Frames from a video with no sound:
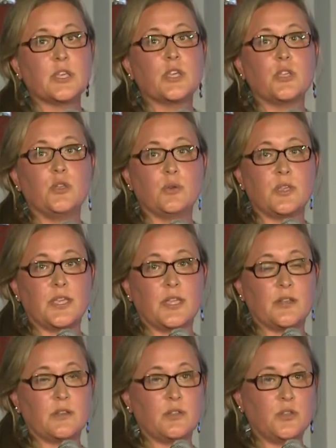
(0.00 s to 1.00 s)
you
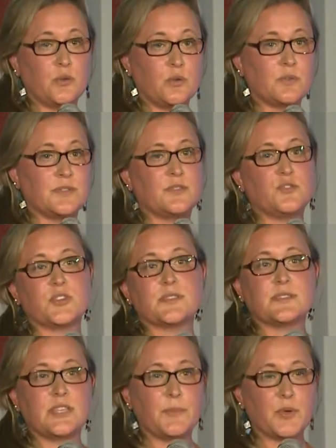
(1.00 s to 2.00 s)
can use just
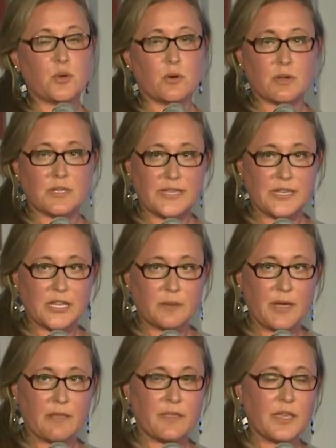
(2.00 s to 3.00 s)
typical cleaning
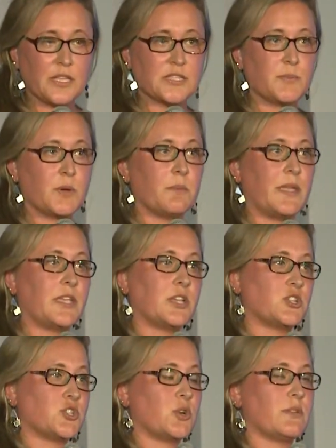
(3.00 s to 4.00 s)
methods, but making
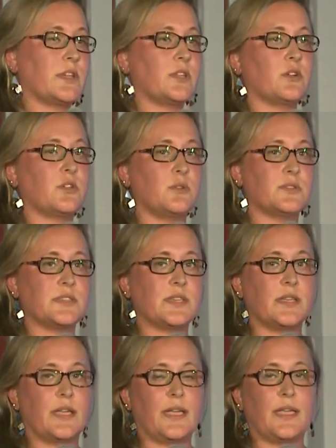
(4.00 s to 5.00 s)
sure that you're
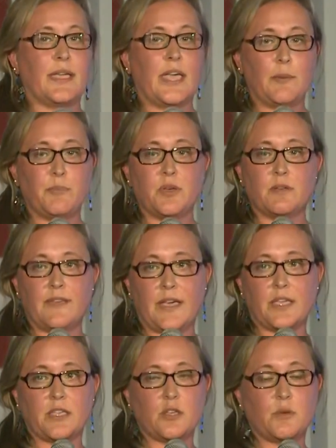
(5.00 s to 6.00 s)
using a HEPA
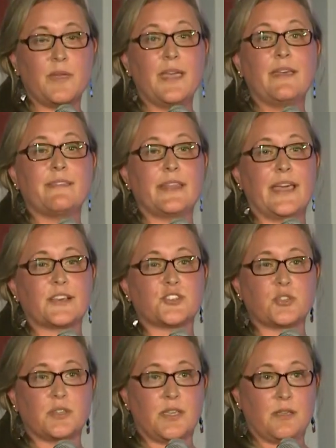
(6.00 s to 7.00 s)
vacuum that
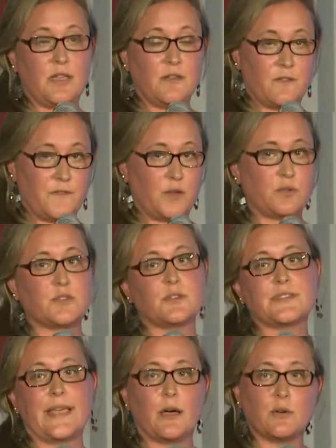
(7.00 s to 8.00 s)
actually
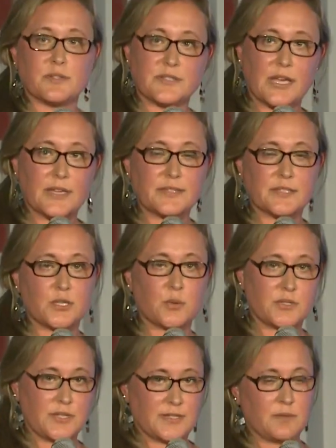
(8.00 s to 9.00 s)
filters out dust so
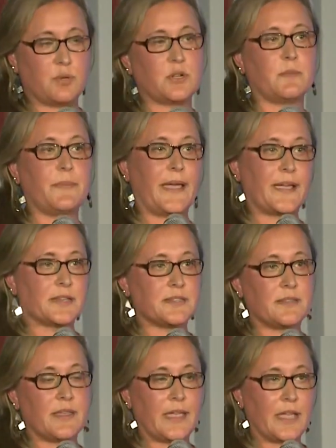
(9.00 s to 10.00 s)
it doesn't put it back
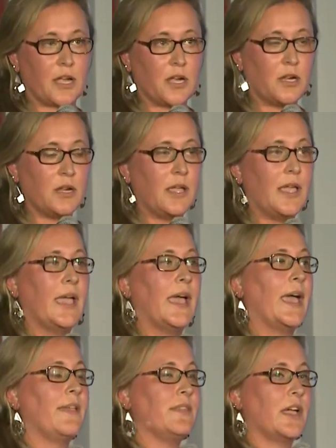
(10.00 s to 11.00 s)
into the air,
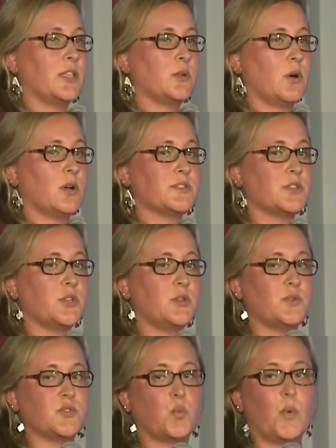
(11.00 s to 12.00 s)
and that you also
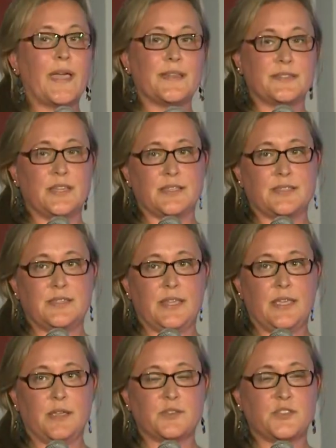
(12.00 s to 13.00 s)
use wet
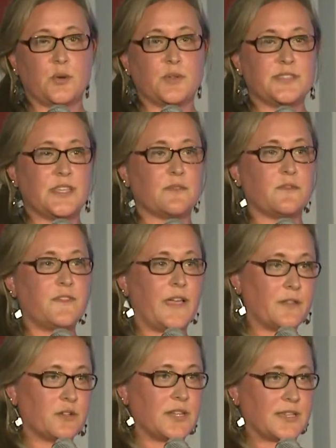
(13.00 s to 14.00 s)
dusting. So instead of
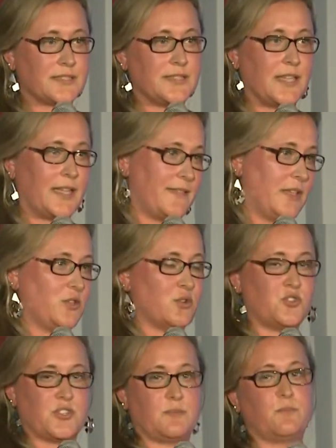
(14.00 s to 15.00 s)
feather dusting and then you're
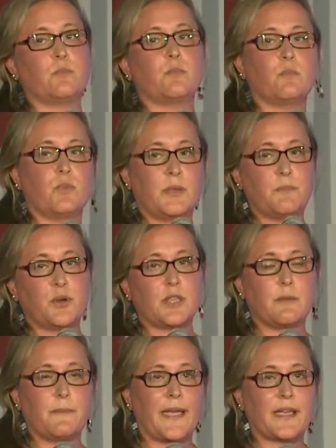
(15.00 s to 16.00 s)
just re-putting
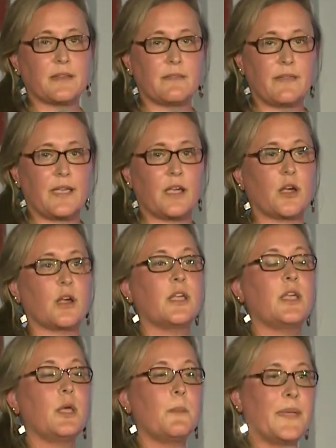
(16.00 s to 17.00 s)
it back into the air,
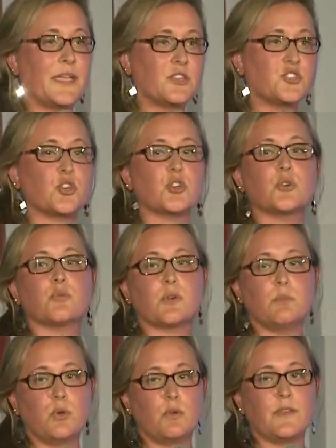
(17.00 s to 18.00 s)
making sure you're
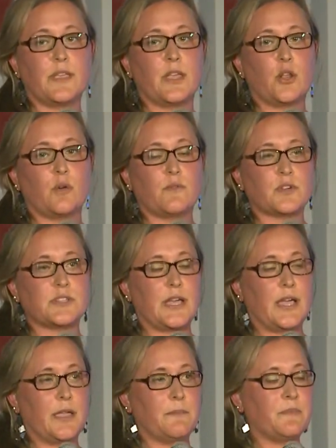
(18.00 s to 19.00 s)
removing it over
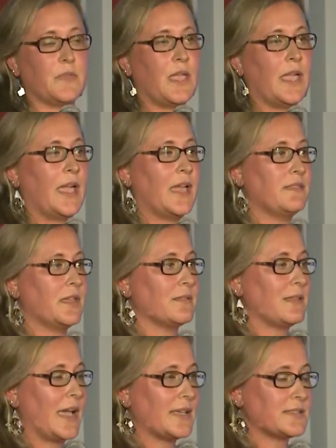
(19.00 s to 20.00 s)
time. And then
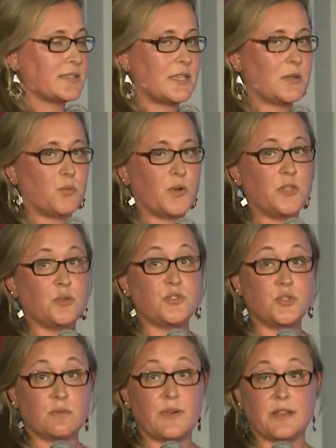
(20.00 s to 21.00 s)
lastly, when you
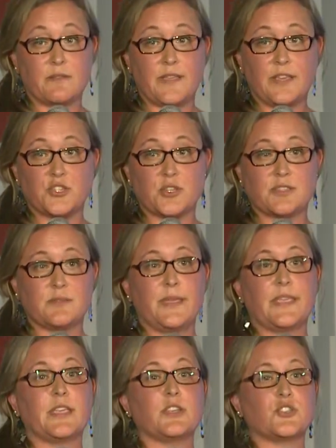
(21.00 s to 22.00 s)
do renovations,
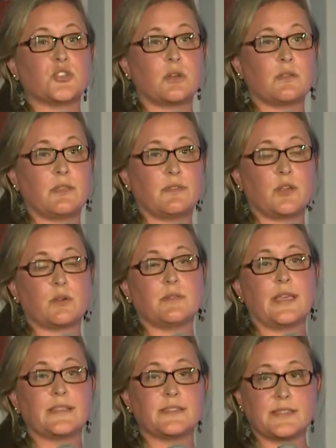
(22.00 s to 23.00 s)
making sure that there are
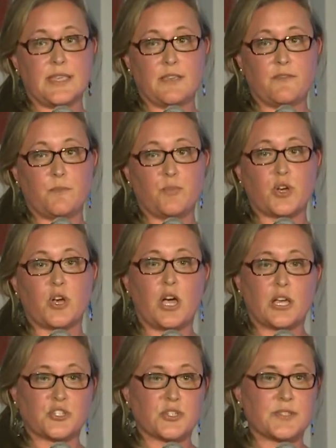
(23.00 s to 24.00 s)
lead-safe
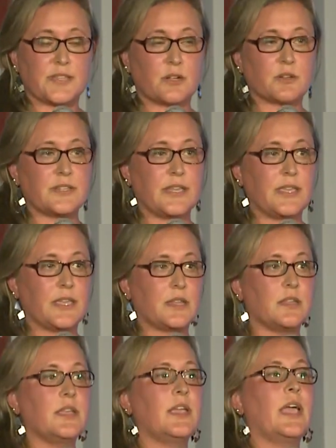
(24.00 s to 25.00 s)
precautions that are
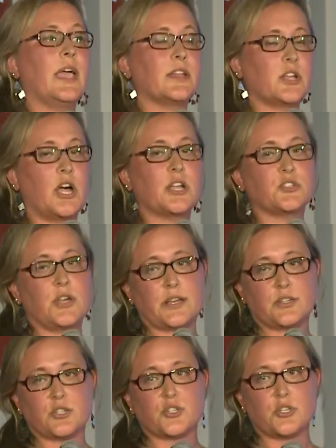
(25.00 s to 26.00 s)
taken, and
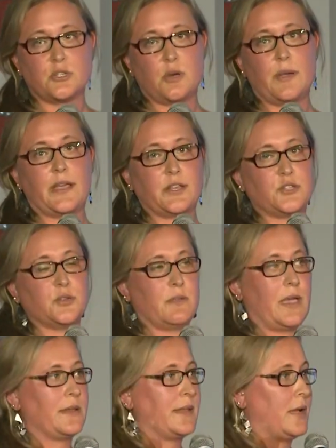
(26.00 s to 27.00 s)
contractors should know how to do
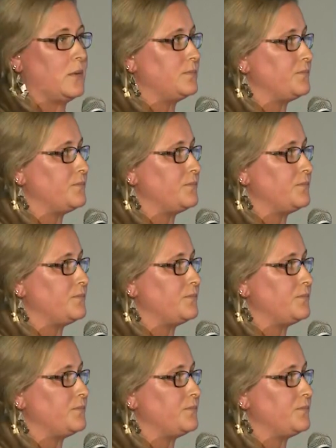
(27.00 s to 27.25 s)
that now.